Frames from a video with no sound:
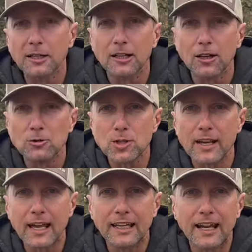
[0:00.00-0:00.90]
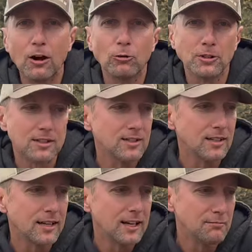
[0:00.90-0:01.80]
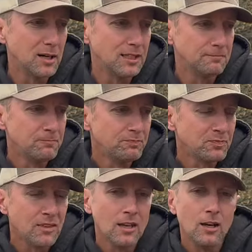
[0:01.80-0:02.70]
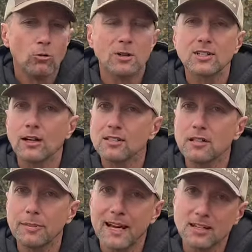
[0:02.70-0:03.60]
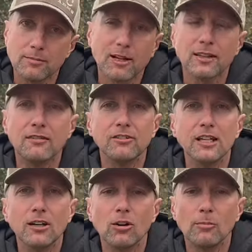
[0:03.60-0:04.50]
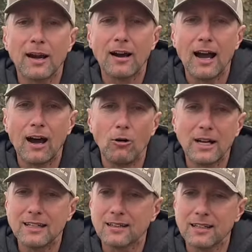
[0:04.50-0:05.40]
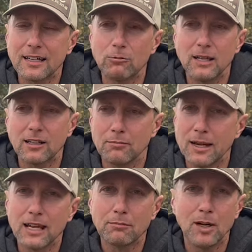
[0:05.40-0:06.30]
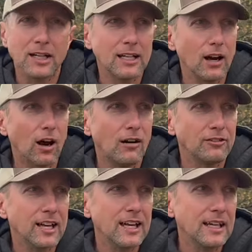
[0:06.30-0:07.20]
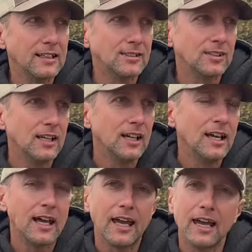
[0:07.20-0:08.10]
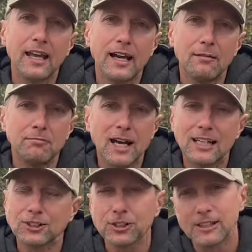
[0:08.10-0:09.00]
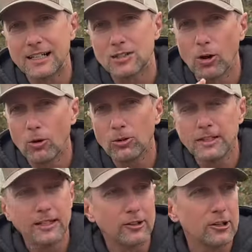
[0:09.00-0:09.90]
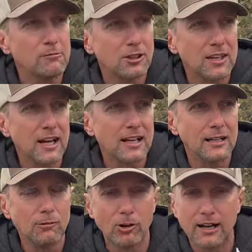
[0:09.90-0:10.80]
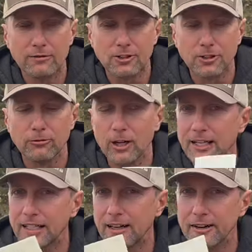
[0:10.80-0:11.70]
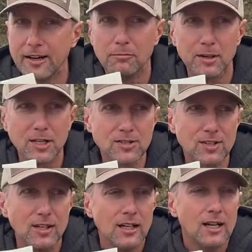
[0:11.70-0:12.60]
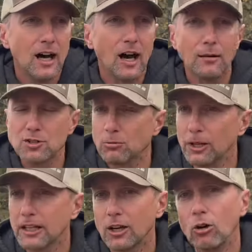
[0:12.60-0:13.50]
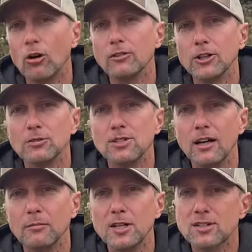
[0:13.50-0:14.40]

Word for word: close and hanging out with us today, but we talked in the past about that video about how I didn't think we could make money off eggs, and I'm not sure I totally agree with that anymore after running our numbers. Um, so we're gonna go over those numbers. If